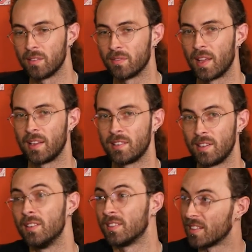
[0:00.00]
of like
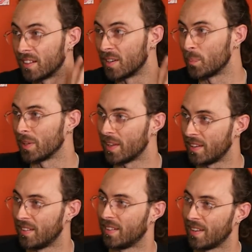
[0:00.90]
tunes that are gonna
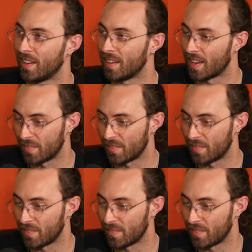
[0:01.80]
play and